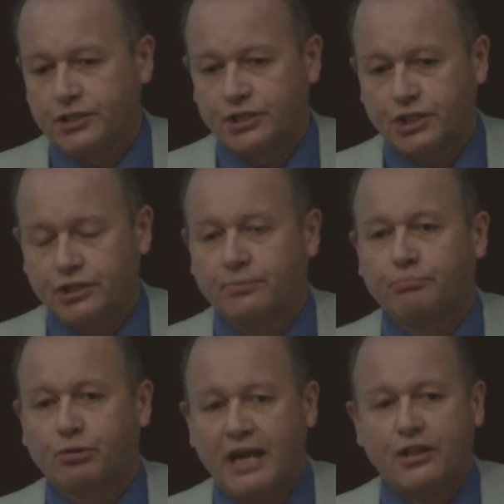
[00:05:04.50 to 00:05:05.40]
the sheer
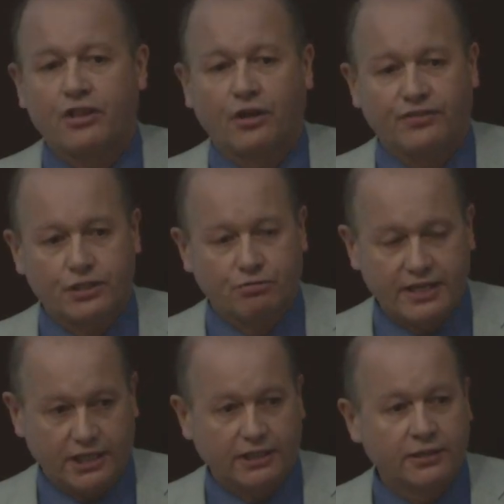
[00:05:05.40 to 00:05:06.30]
breadth of his
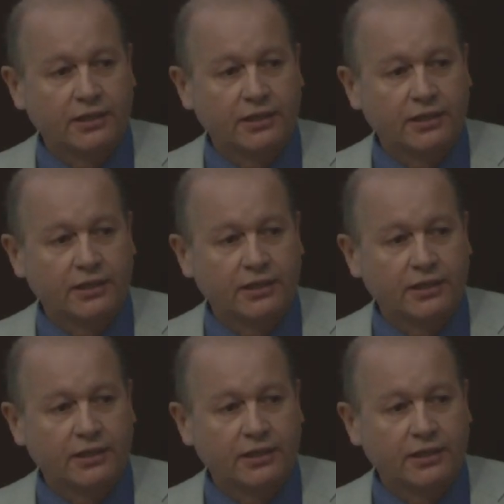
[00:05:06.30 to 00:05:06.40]
writing